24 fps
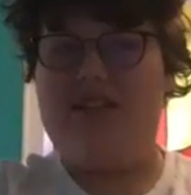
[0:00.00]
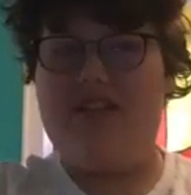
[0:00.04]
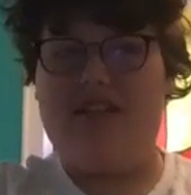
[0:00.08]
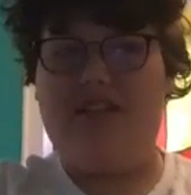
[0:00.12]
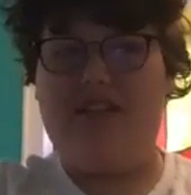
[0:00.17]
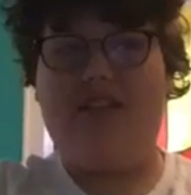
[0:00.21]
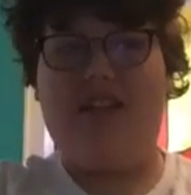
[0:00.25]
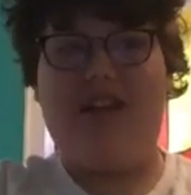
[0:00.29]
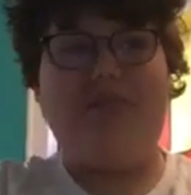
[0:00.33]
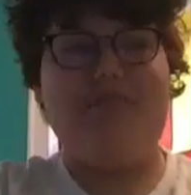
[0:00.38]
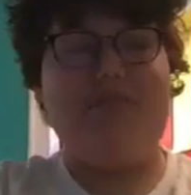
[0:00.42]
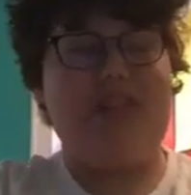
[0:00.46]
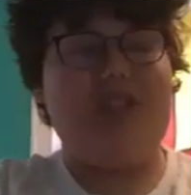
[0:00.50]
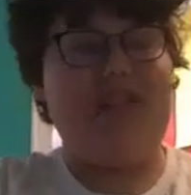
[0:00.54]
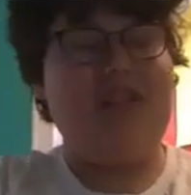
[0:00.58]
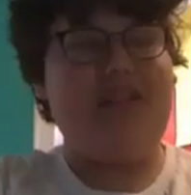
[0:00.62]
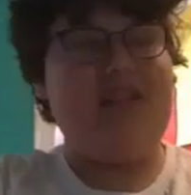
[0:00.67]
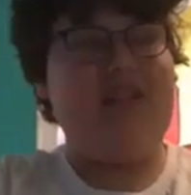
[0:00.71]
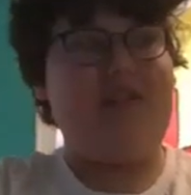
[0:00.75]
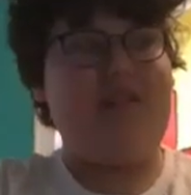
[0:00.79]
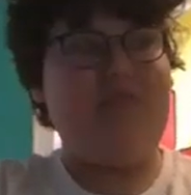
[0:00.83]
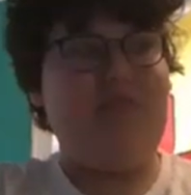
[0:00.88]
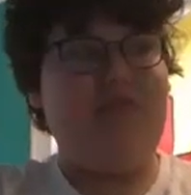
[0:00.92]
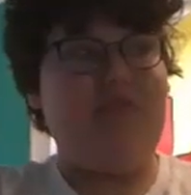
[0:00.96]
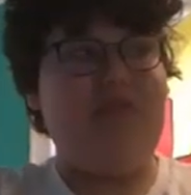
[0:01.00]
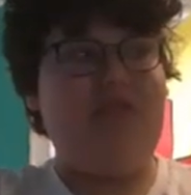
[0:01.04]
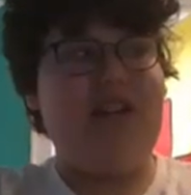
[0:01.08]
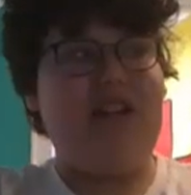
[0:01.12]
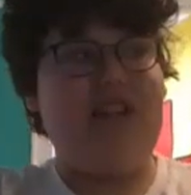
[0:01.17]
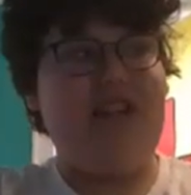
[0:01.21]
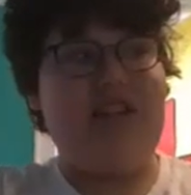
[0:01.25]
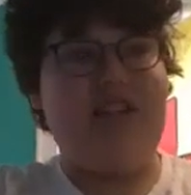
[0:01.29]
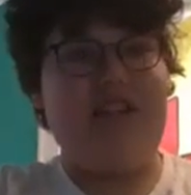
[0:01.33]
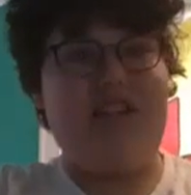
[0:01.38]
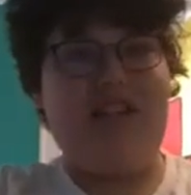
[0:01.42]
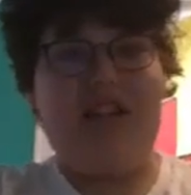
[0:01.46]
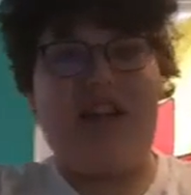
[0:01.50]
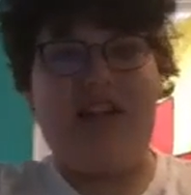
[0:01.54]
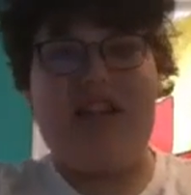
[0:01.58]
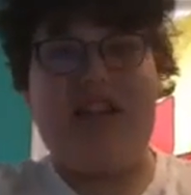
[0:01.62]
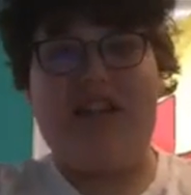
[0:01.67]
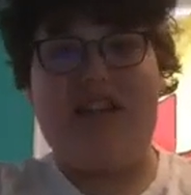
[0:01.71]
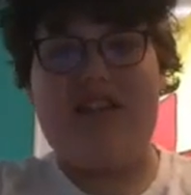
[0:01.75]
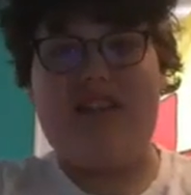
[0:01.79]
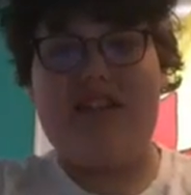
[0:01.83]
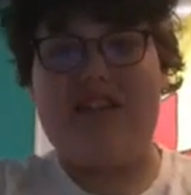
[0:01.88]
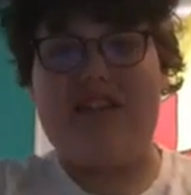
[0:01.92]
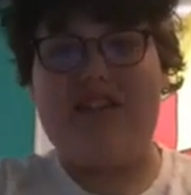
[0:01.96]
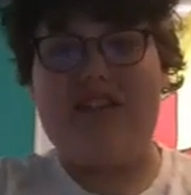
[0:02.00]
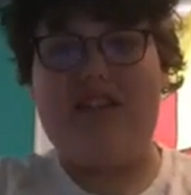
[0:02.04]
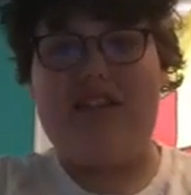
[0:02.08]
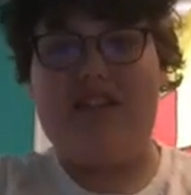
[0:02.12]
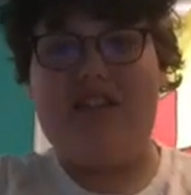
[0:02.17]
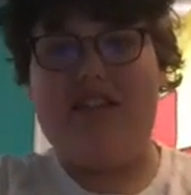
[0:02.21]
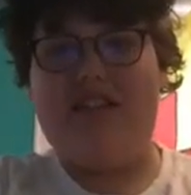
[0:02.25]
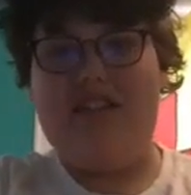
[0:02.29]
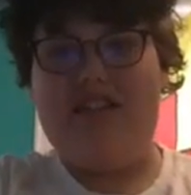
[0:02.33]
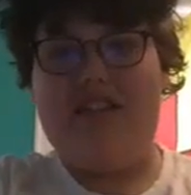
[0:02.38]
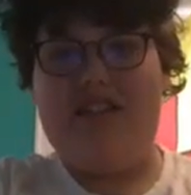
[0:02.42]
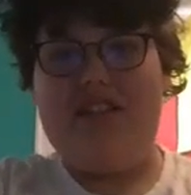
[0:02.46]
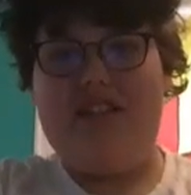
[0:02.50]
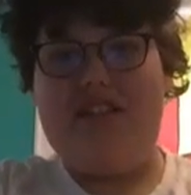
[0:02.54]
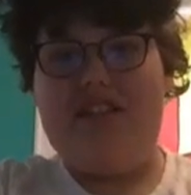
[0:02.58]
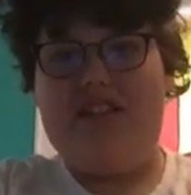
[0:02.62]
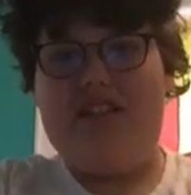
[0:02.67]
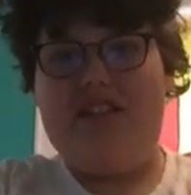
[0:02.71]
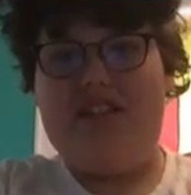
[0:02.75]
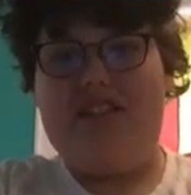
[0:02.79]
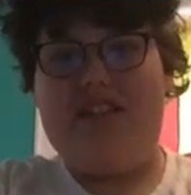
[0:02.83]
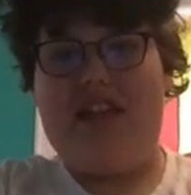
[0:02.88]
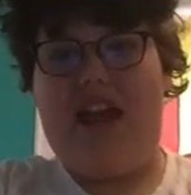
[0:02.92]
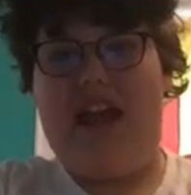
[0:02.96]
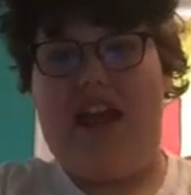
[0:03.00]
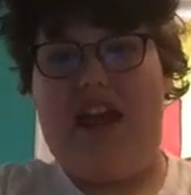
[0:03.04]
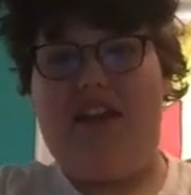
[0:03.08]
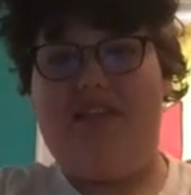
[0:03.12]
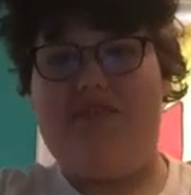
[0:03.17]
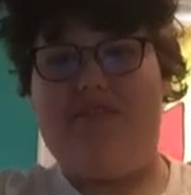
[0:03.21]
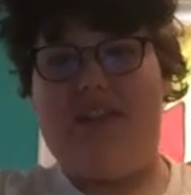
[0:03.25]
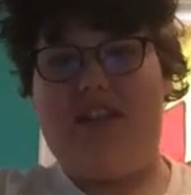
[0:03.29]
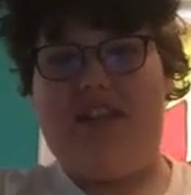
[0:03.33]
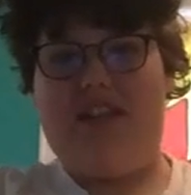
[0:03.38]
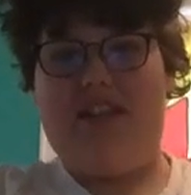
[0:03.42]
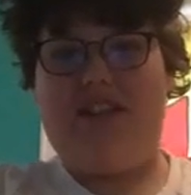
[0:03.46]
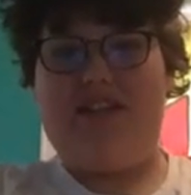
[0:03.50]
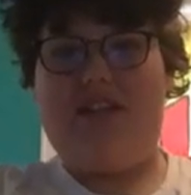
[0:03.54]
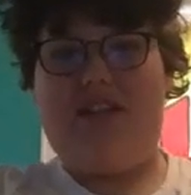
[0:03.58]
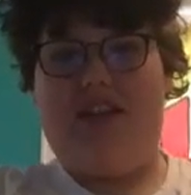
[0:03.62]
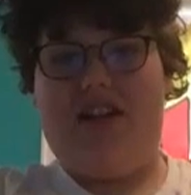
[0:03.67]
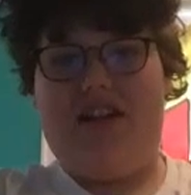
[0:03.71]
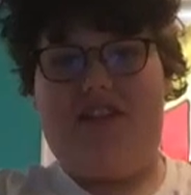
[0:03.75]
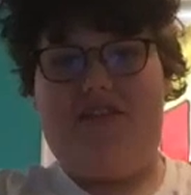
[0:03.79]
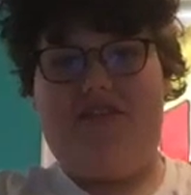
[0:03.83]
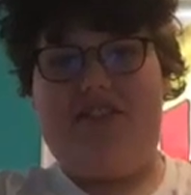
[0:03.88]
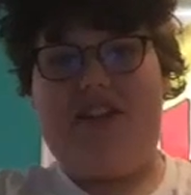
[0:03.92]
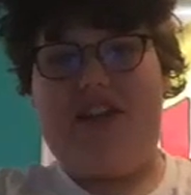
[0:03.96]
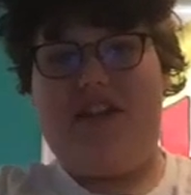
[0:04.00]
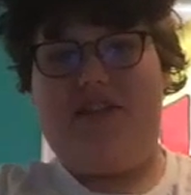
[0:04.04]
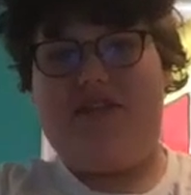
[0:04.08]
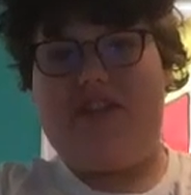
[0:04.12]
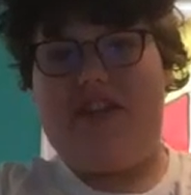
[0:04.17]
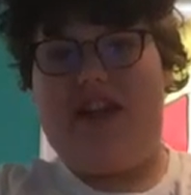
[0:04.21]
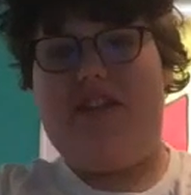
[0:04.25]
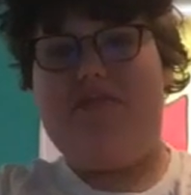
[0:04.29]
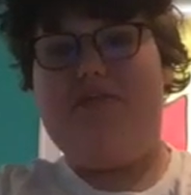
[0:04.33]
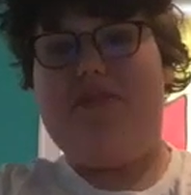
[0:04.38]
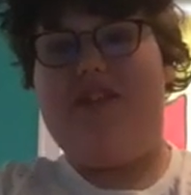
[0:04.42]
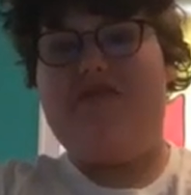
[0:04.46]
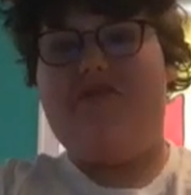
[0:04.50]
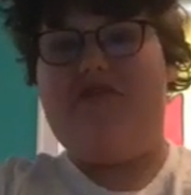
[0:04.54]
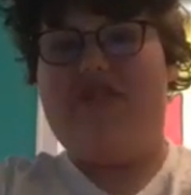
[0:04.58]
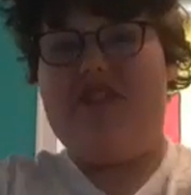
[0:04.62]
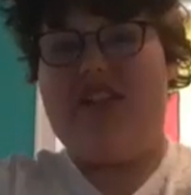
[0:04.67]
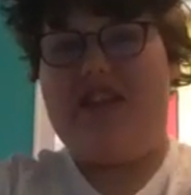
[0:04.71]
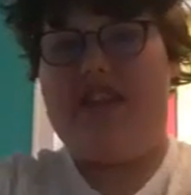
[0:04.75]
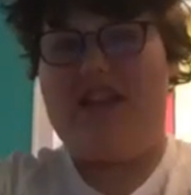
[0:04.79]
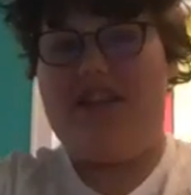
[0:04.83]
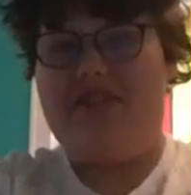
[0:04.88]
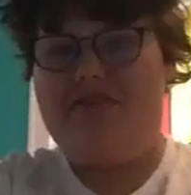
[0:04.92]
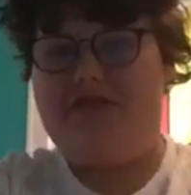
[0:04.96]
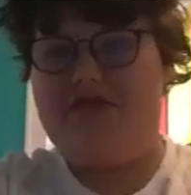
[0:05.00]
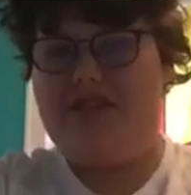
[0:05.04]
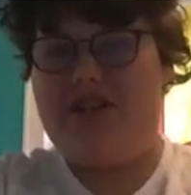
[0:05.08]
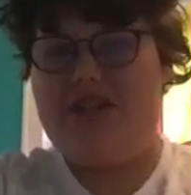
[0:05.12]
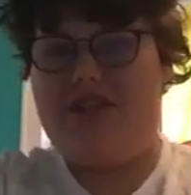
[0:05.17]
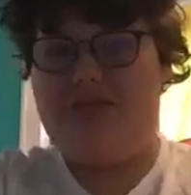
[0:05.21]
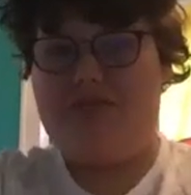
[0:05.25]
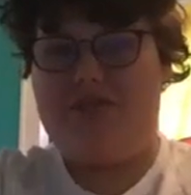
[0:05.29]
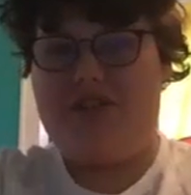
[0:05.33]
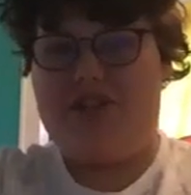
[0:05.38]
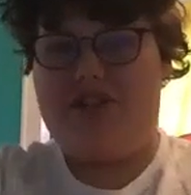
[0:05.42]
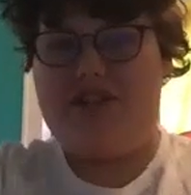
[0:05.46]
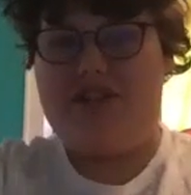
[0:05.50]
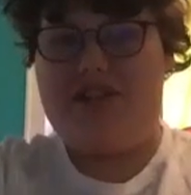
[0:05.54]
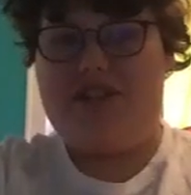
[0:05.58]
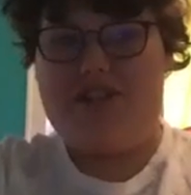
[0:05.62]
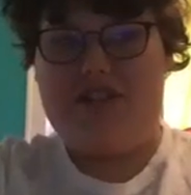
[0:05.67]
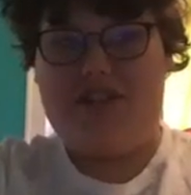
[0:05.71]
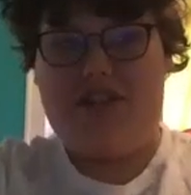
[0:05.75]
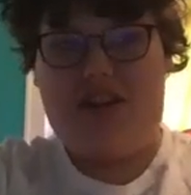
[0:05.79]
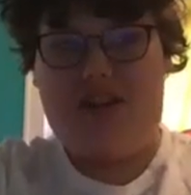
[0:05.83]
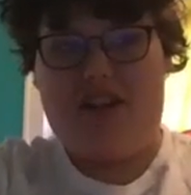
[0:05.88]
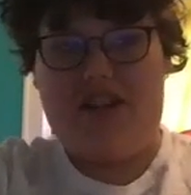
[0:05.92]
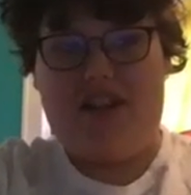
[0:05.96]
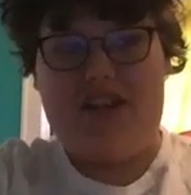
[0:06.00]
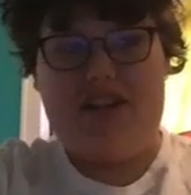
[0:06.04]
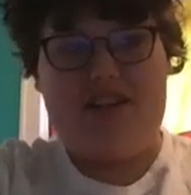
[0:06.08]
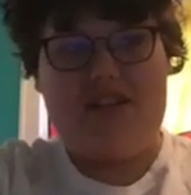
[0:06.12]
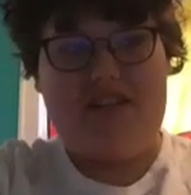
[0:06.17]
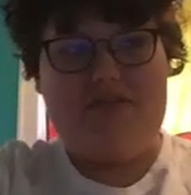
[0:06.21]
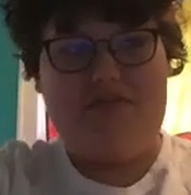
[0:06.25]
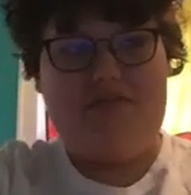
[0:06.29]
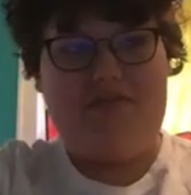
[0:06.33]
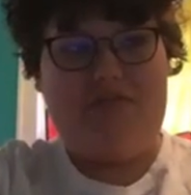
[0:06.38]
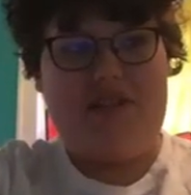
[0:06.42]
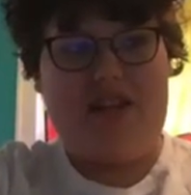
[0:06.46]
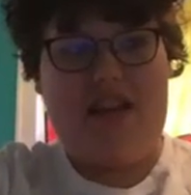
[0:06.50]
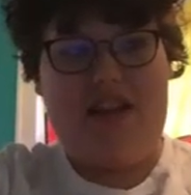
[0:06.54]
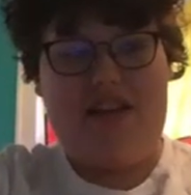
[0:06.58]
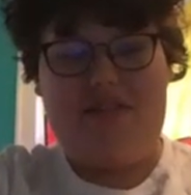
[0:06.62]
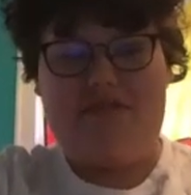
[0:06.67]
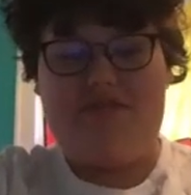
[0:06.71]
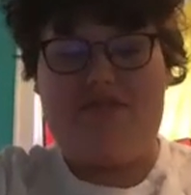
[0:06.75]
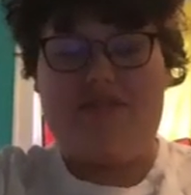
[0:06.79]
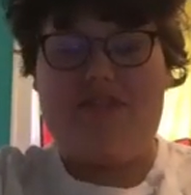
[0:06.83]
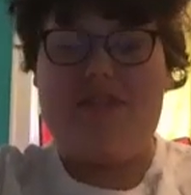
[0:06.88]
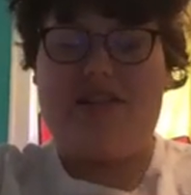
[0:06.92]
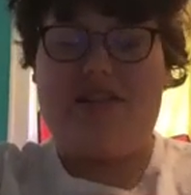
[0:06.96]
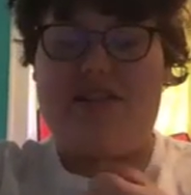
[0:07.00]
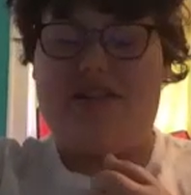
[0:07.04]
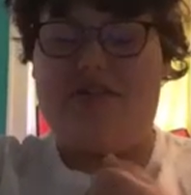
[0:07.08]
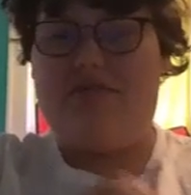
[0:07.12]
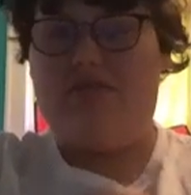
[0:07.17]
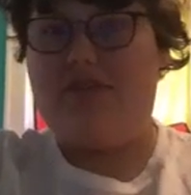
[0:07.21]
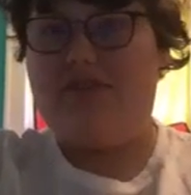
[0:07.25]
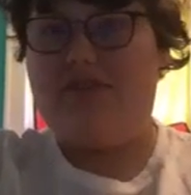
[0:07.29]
I'm learning more and to have like carved out time every day for it, which is hard when I have school